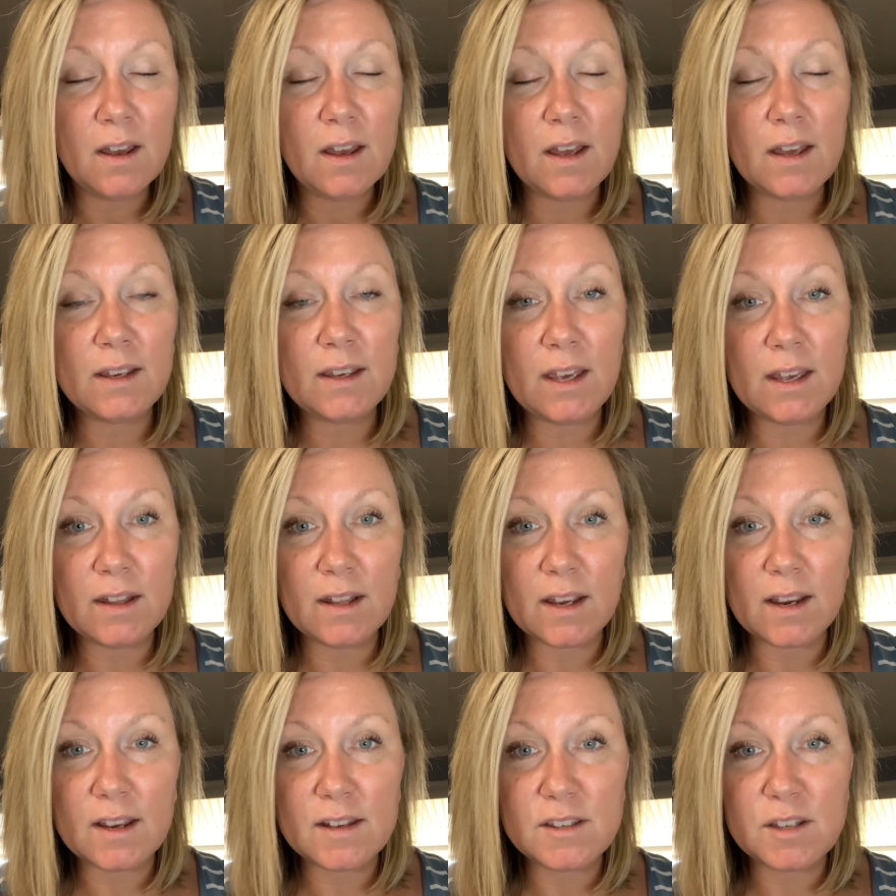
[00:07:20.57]
again,
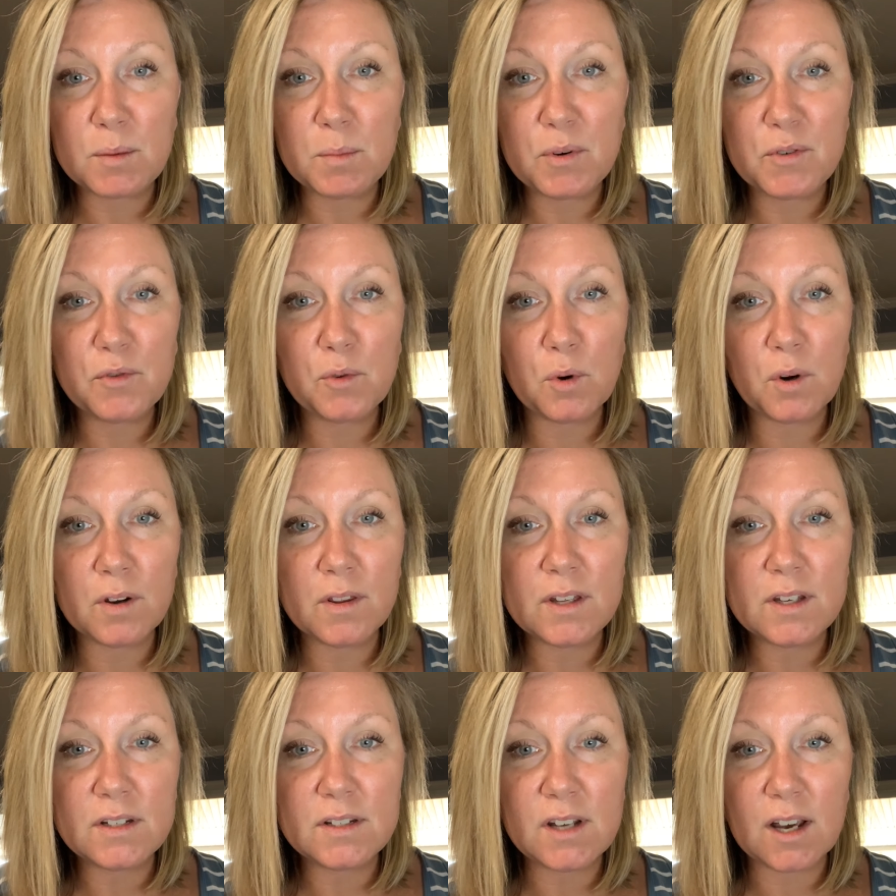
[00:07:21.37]
like I said before,
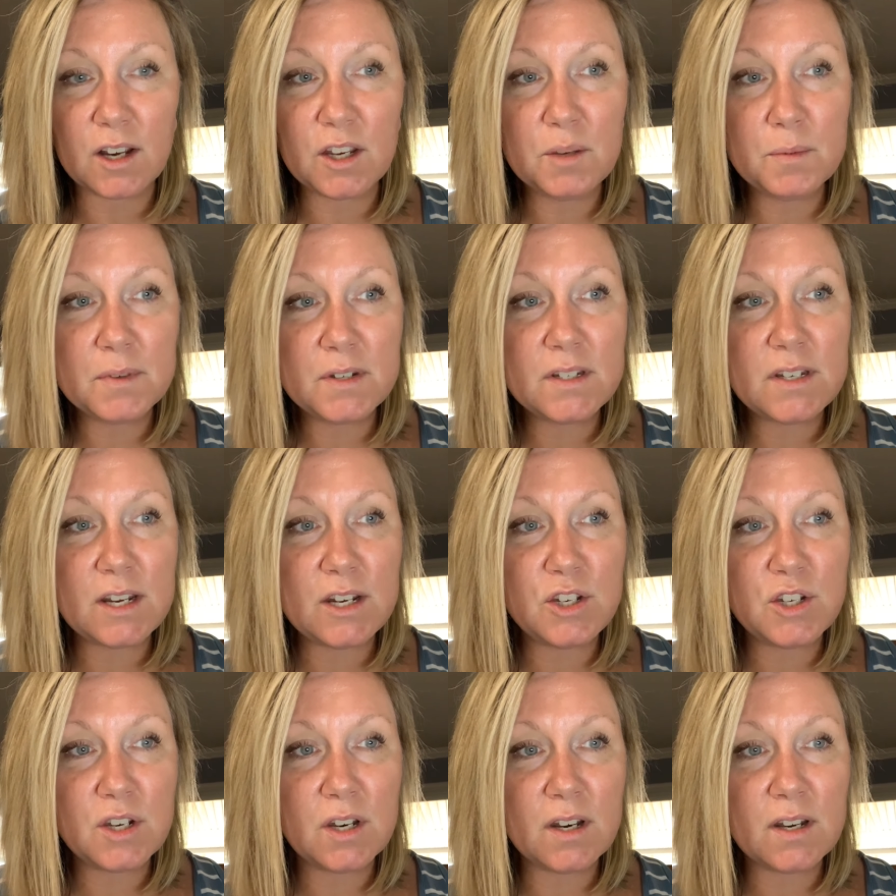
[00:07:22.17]
the
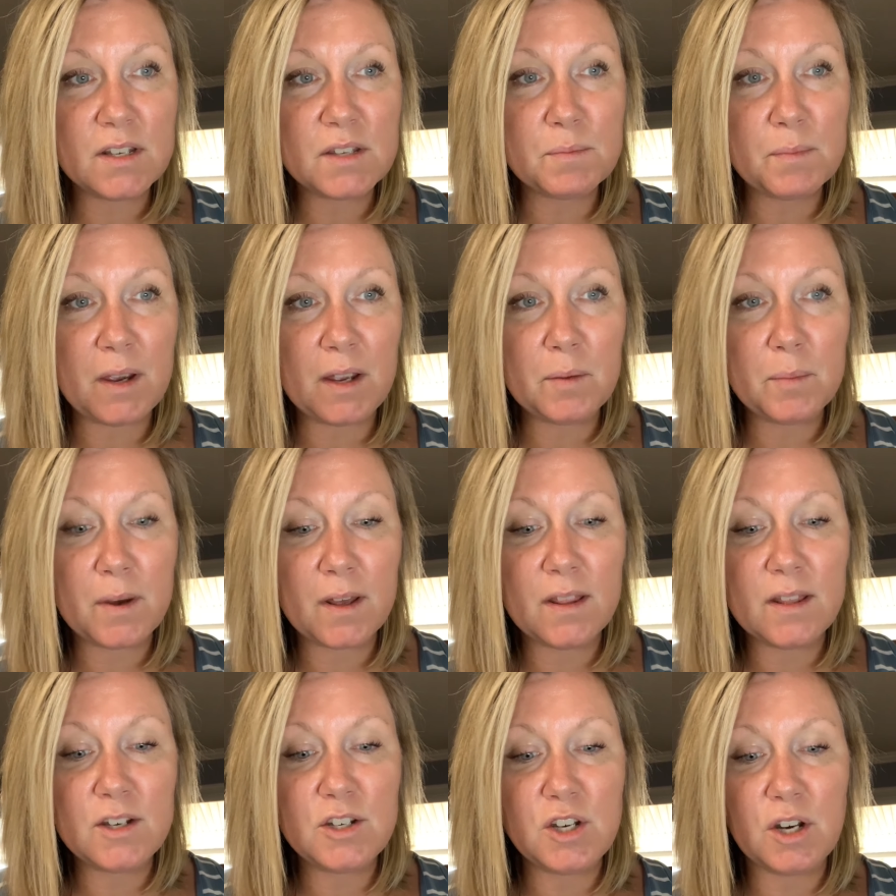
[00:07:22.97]
documentation is made
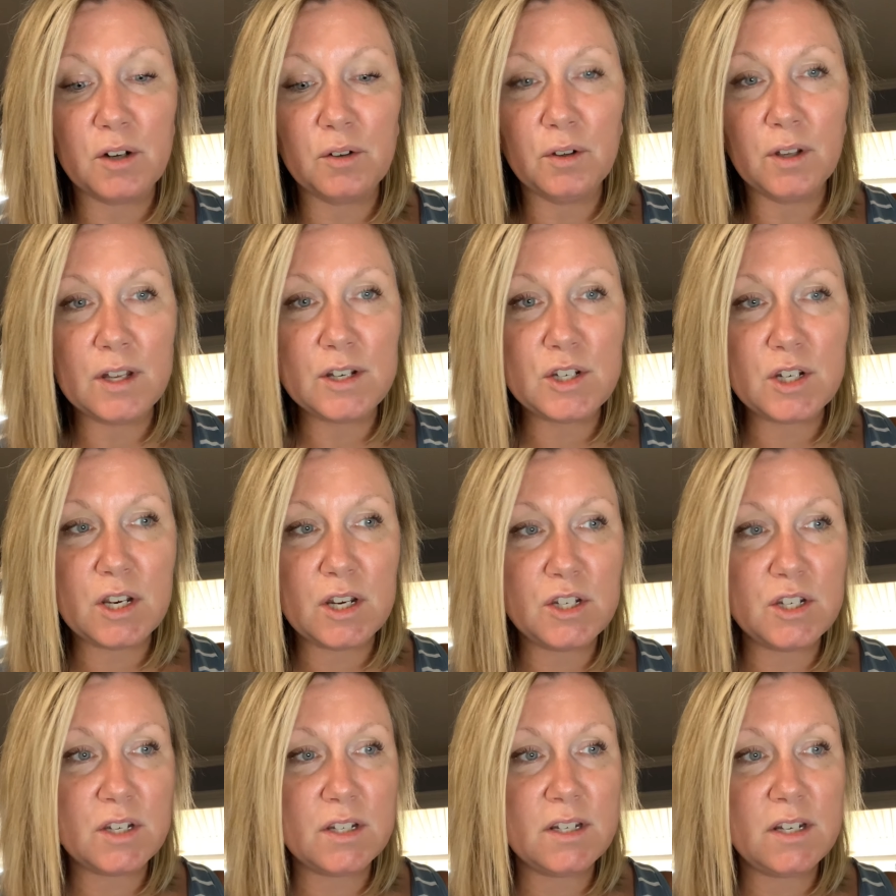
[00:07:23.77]
by the general
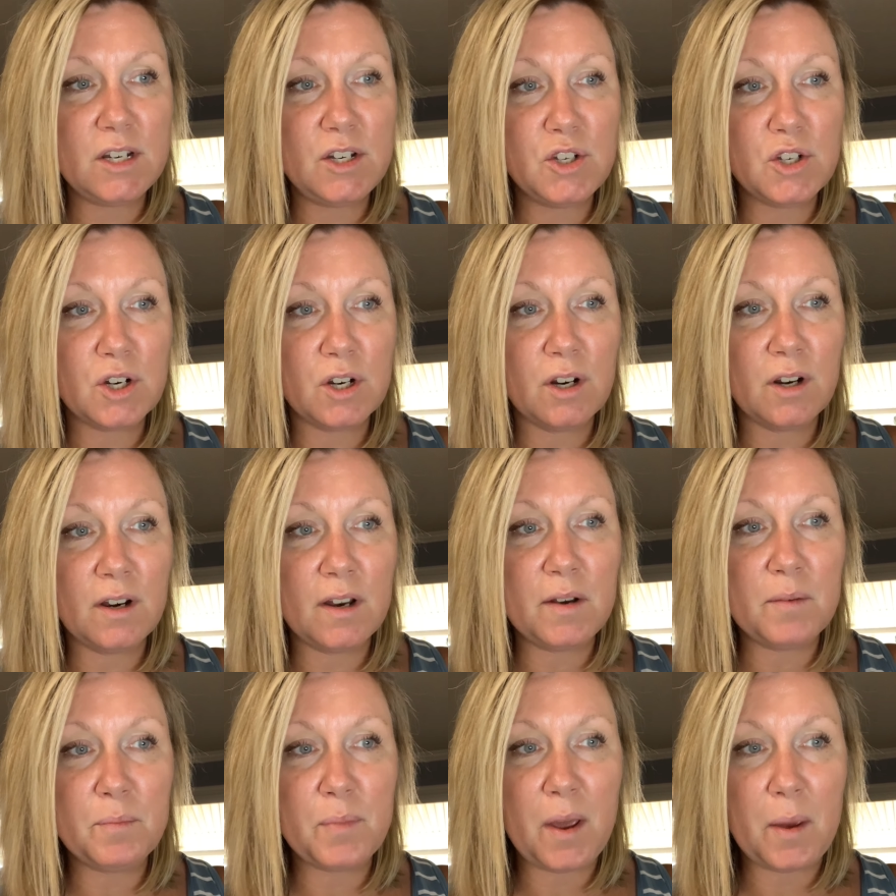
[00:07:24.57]
education teacher
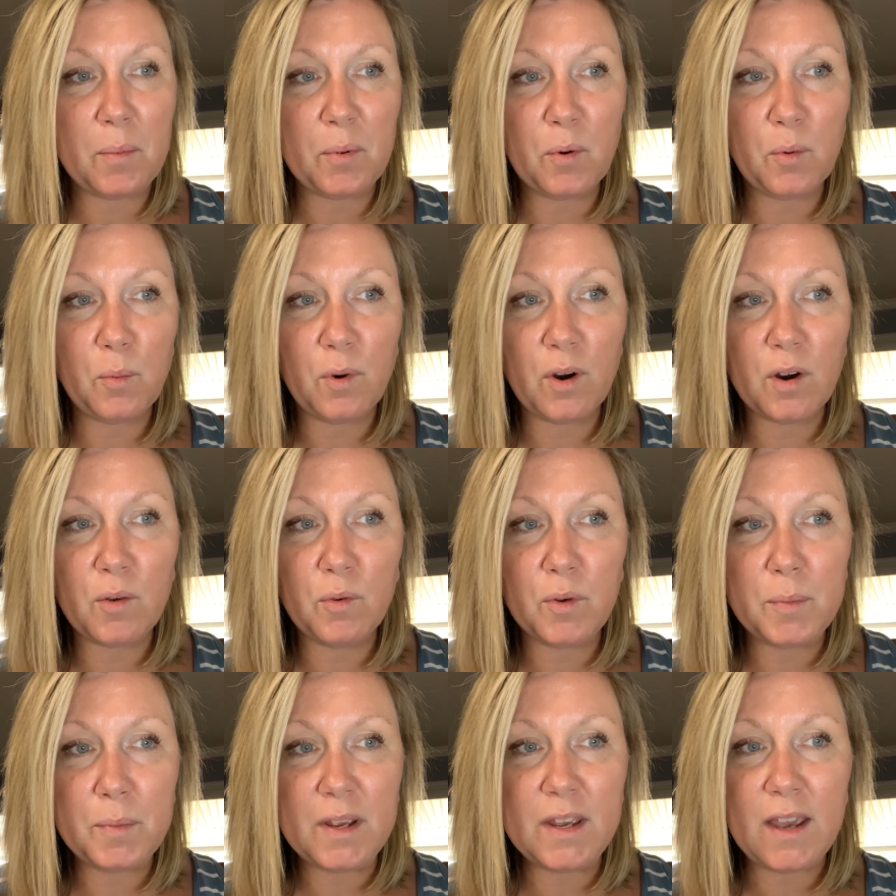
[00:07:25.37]
and paperwork
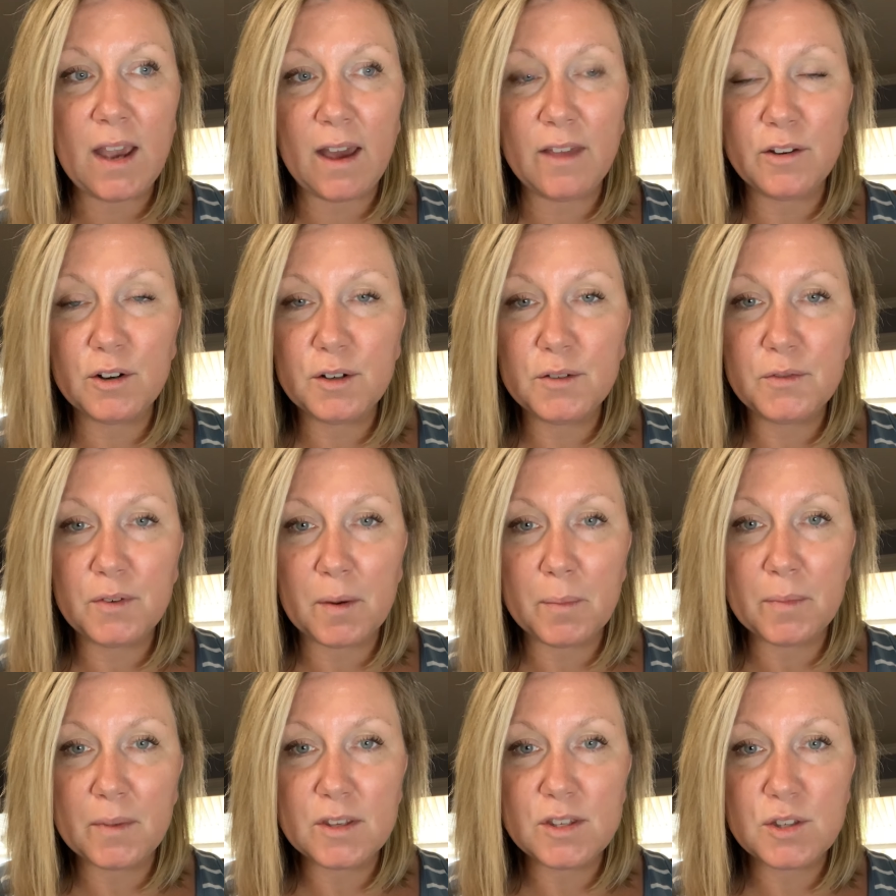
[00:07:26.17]
would be gathered
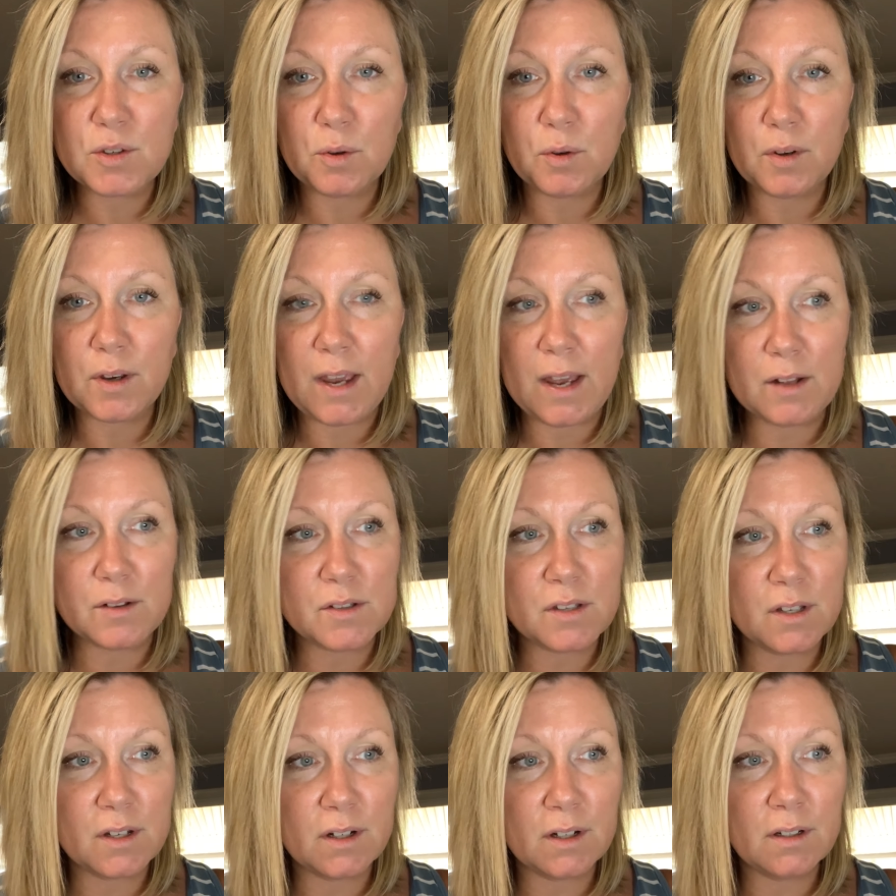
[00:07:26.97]
from the school
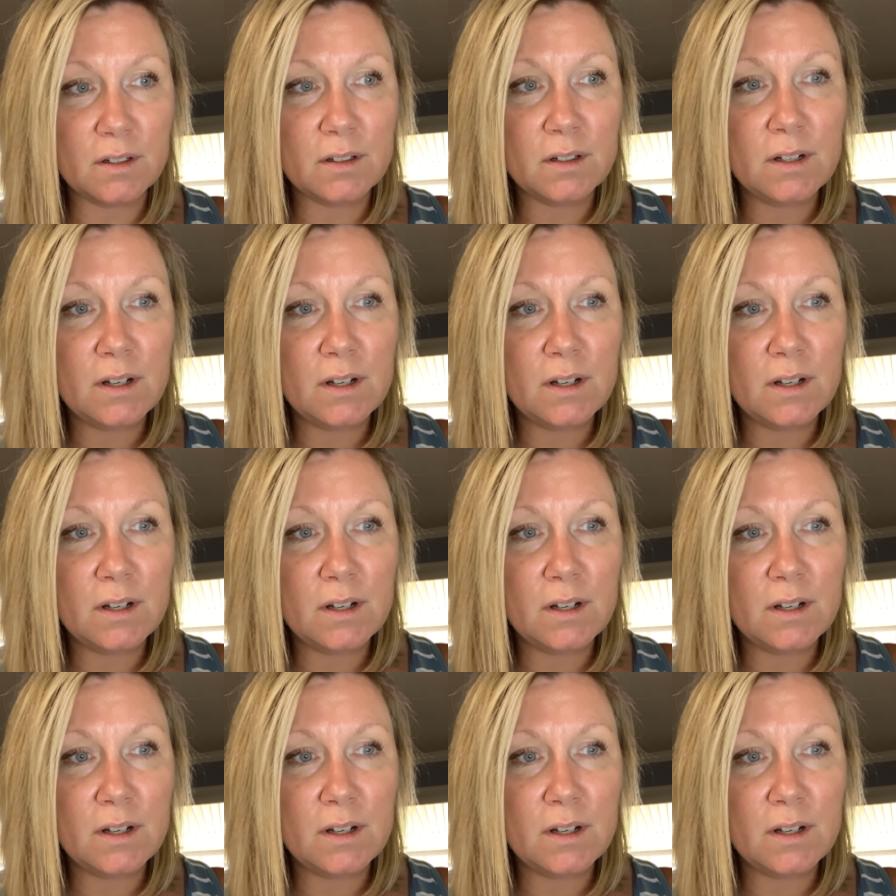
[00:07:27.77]
counselor.